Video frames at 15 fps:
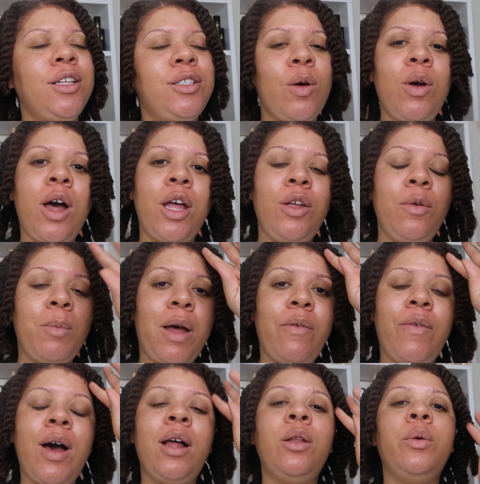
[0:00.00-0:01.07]
don't call you my
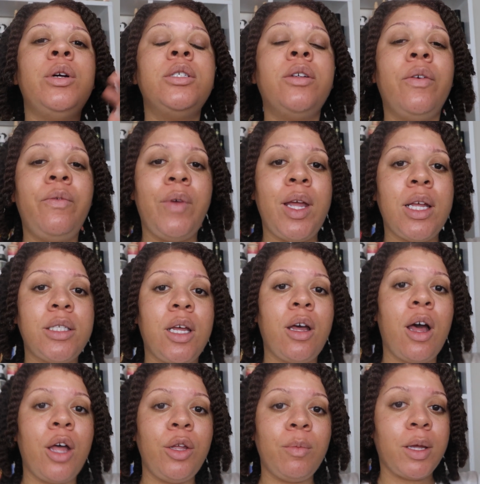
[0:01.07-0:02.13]
followers or fans. I
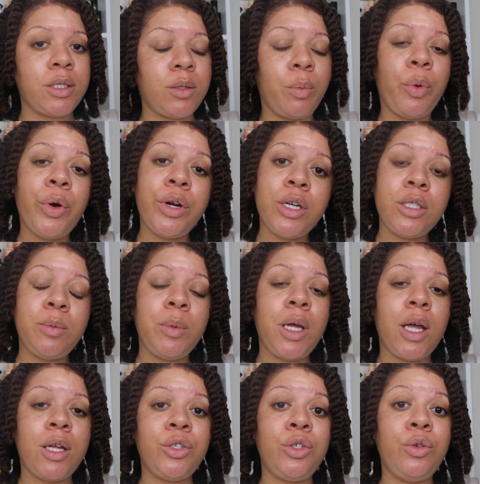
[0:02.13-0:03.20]
call you my supporters,
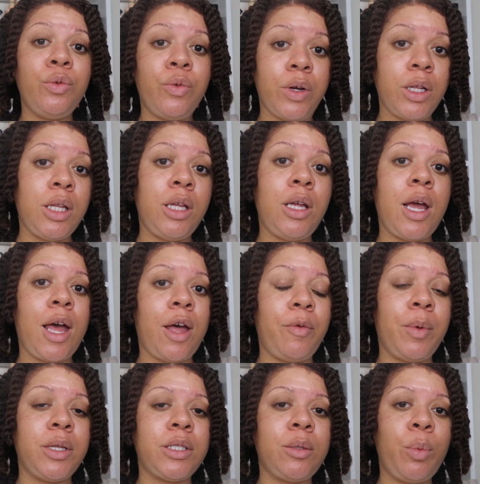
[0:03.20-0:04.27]
because you really
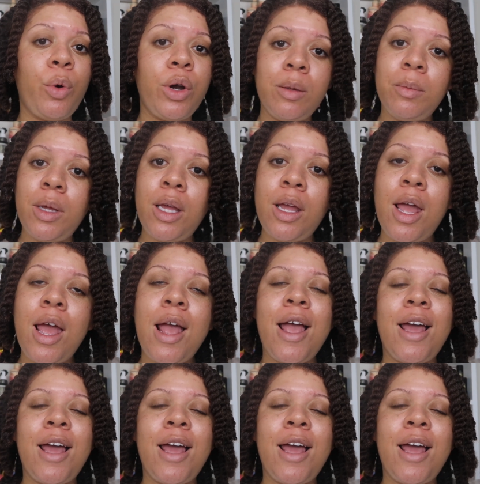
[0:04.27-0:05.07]
have been supporting me,